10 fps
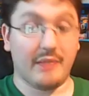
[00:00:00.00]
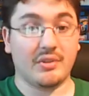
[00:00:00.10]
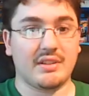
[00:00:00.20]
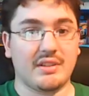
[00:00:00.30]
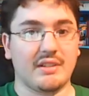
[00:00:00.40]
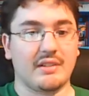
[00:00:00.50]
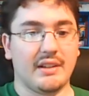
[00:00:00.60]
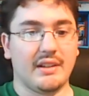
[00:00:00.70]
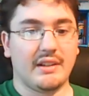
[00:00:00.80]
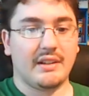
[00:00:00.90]
but still.
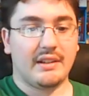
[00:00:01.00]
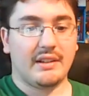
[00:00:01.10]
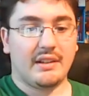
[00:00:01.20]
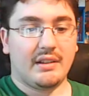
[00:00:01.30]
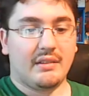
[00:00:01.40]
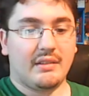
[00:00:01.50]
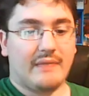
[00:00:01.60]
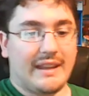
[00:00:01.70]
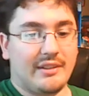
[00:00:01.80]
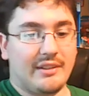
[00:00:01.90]

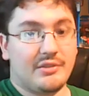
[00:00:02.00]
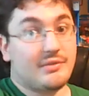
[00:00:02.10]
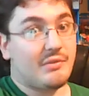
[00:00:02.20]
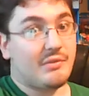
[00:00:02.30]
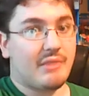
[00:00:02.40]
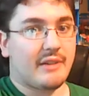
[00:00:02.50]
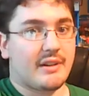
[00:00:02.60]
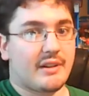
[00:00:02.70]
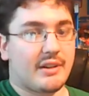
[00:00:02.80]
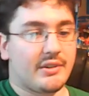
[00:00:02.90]
They get loose one way or
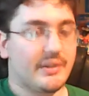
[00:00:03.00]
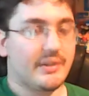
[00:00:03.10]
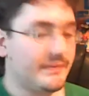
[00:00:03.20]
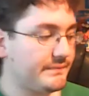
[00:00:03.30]
another.